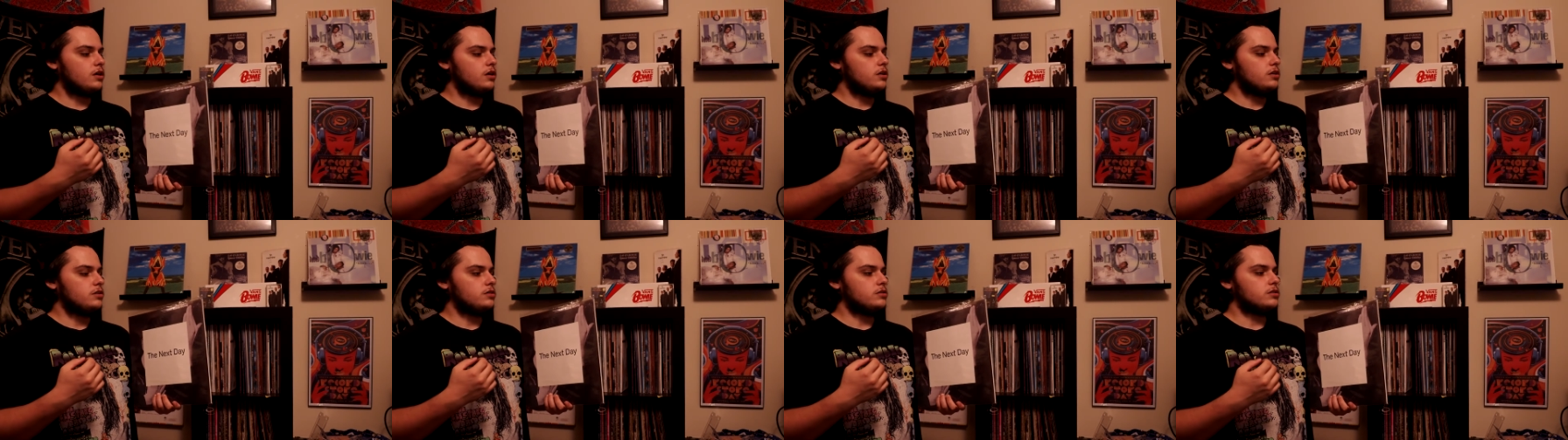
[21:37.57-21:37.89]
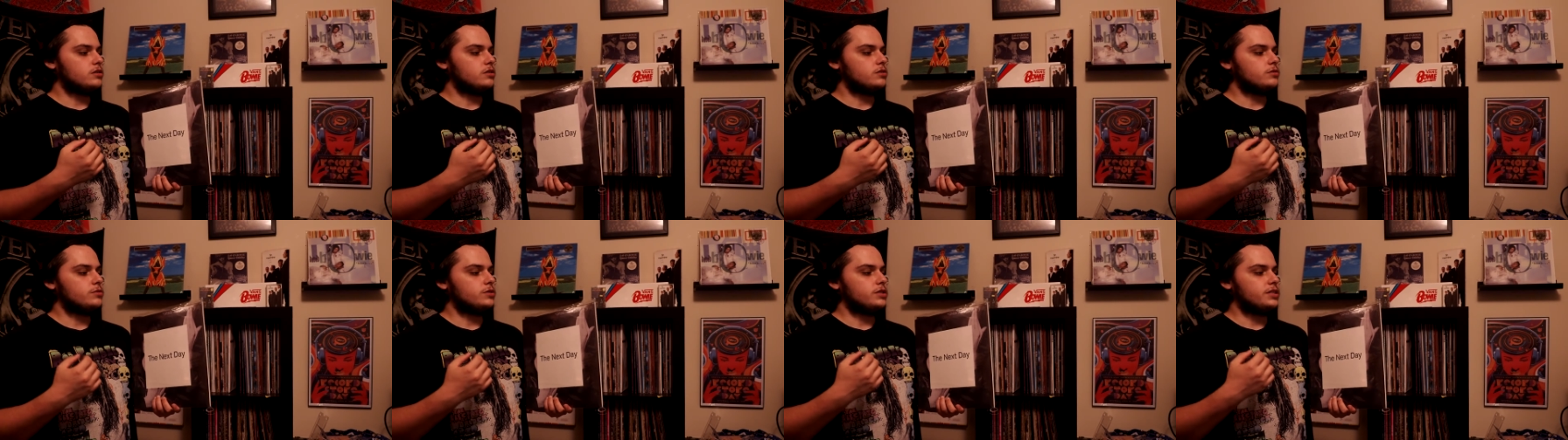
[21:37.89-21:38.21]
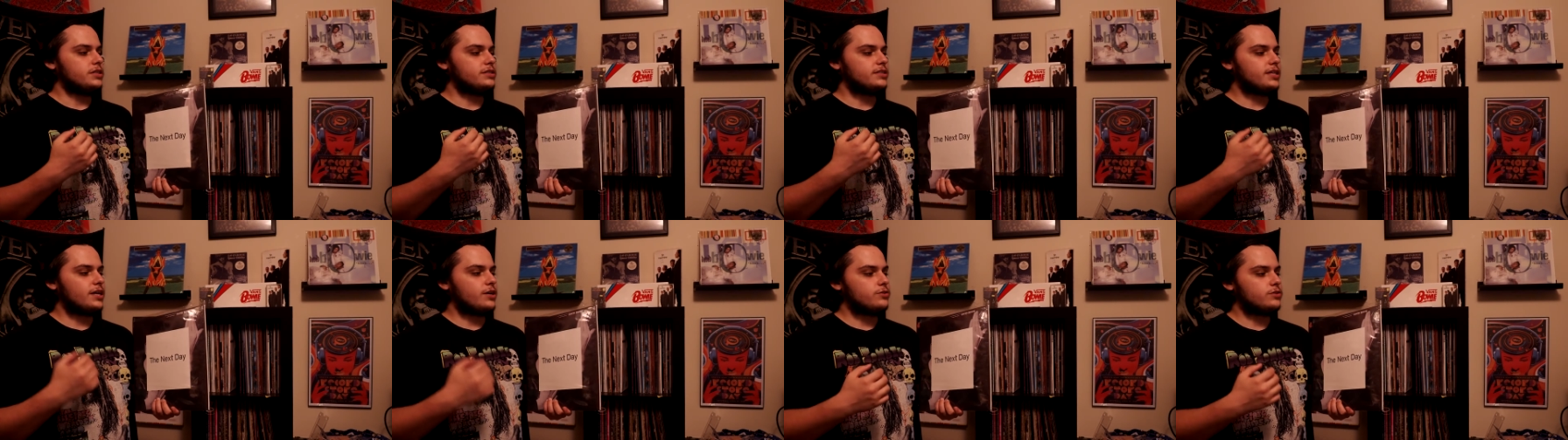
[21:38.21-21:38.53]
he
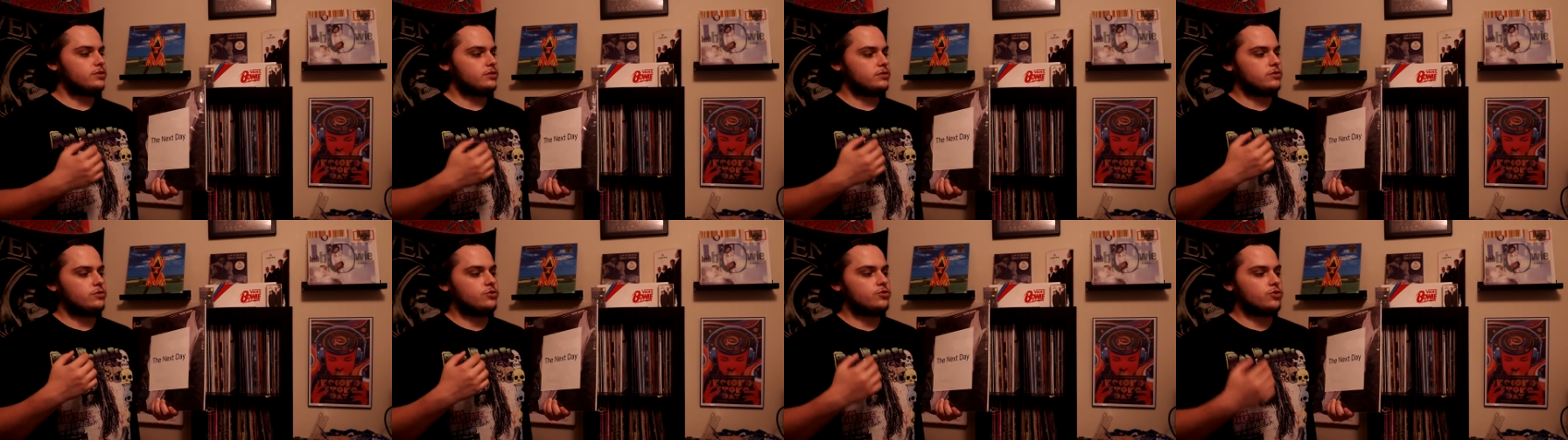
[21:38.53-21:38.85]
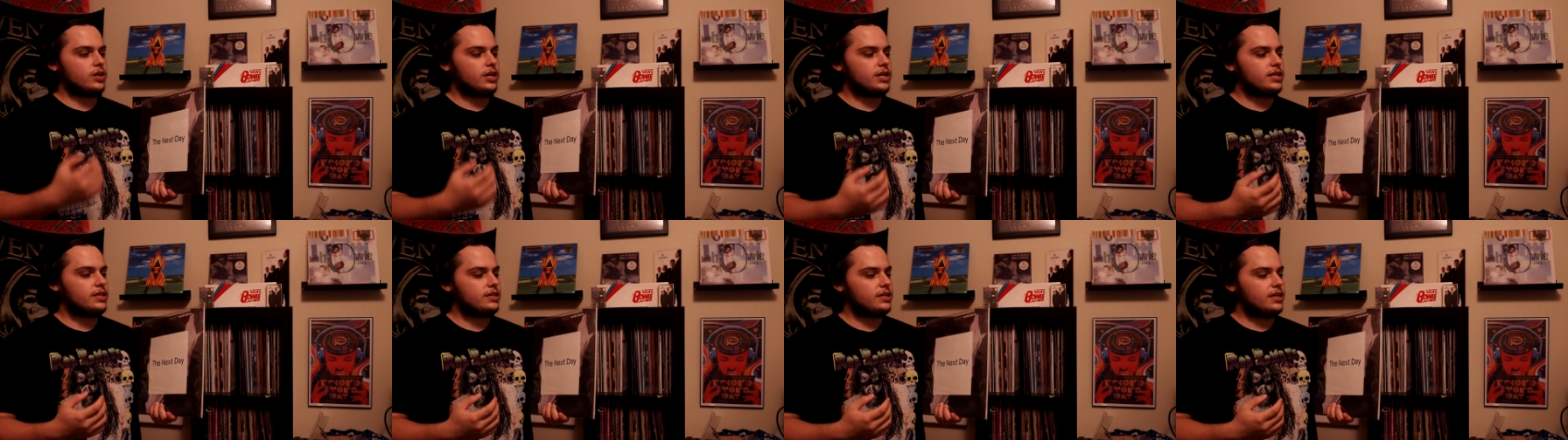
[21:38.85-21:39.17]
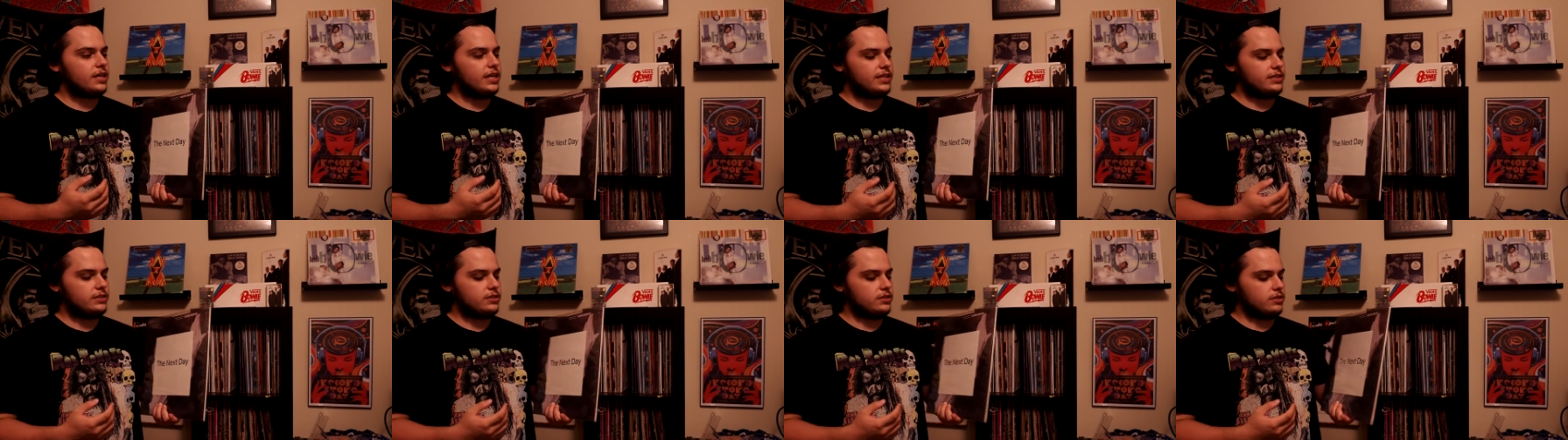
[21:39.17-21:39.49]
sounded great,
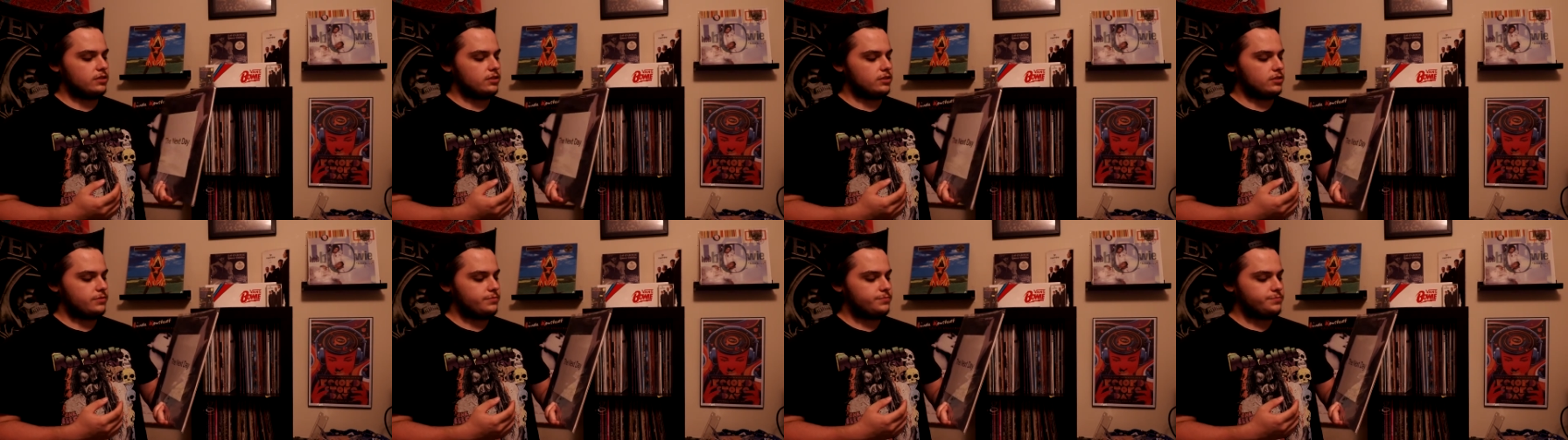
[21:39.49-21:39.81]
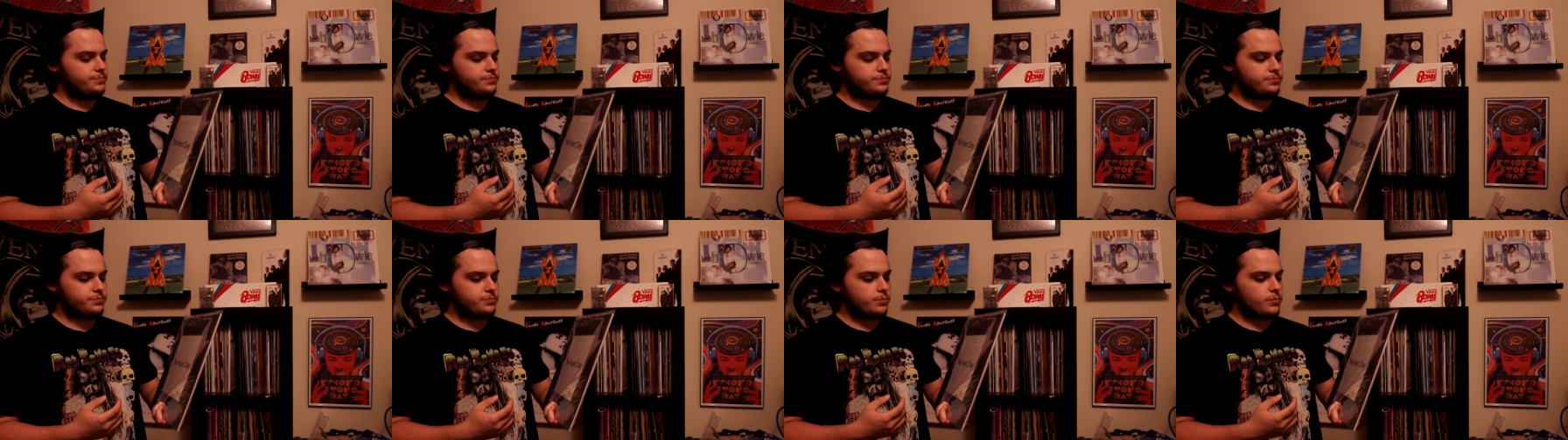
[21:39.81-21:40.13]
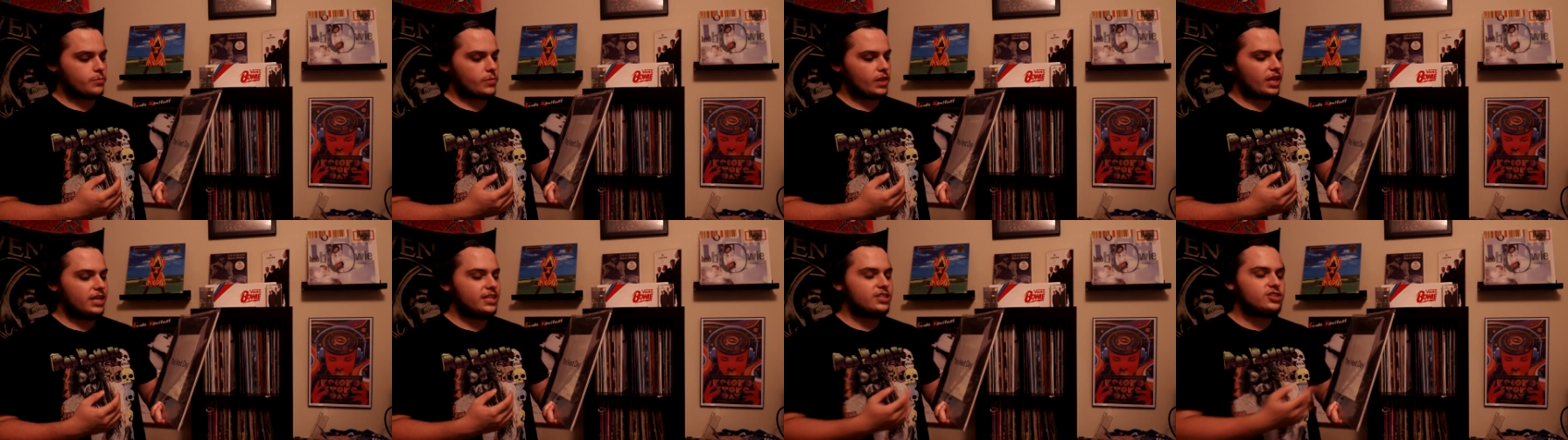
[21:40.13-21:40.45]
and
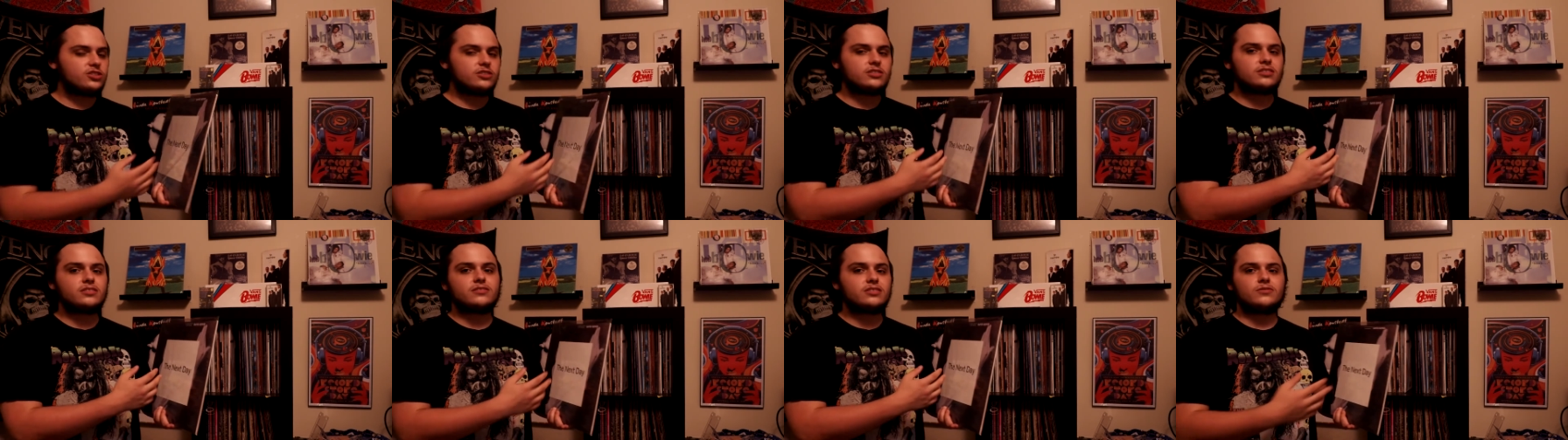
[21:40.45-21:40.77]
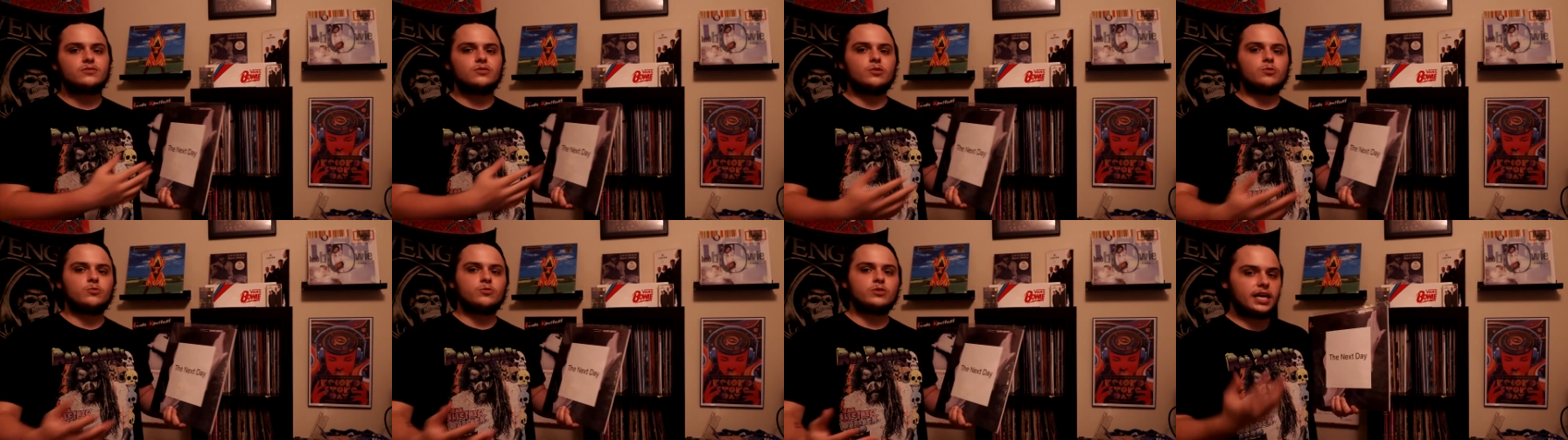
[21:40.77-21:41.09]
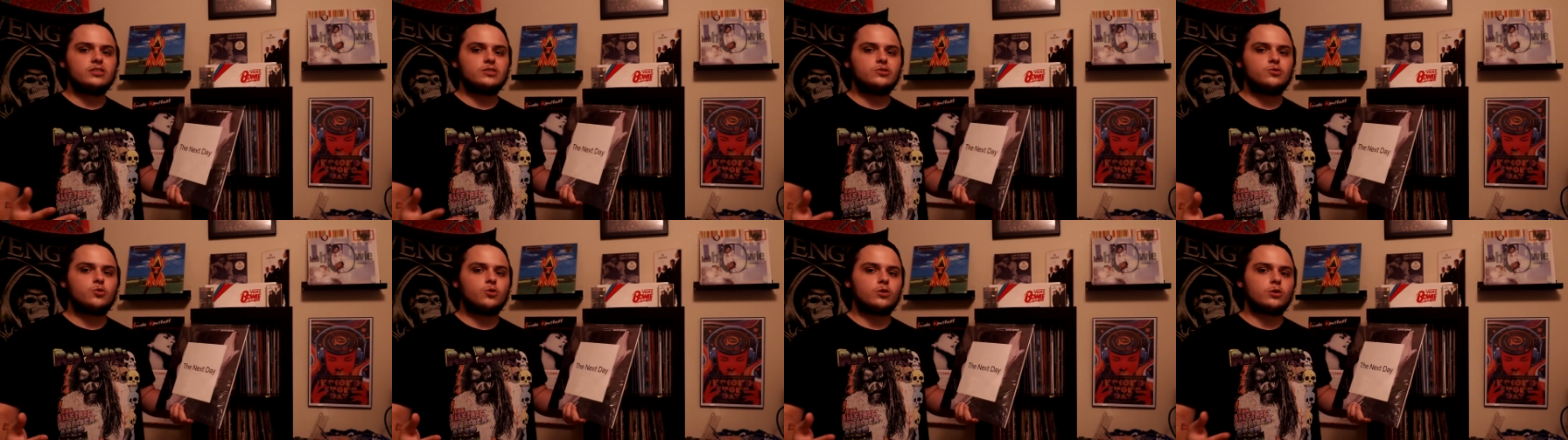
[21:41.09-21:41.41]
it's just
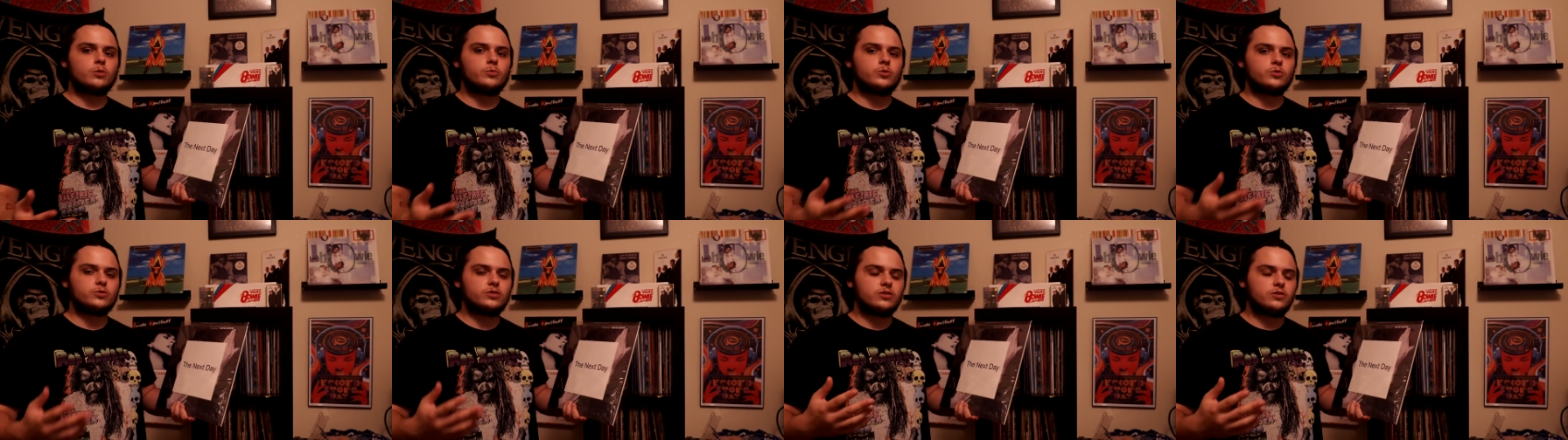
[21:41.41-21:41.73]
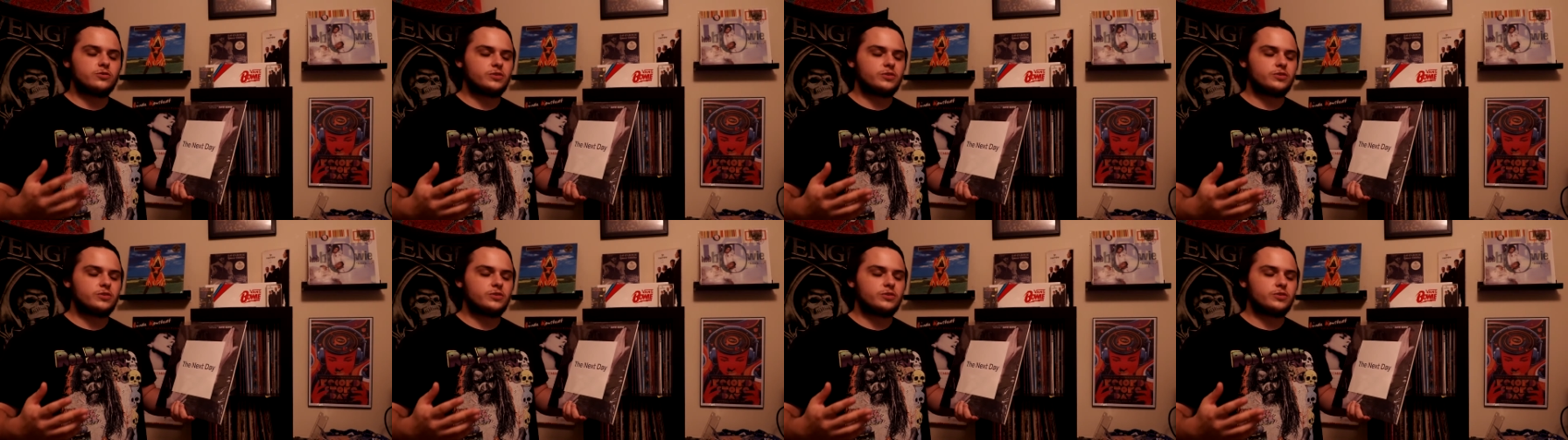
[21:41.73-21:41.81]
really horrible.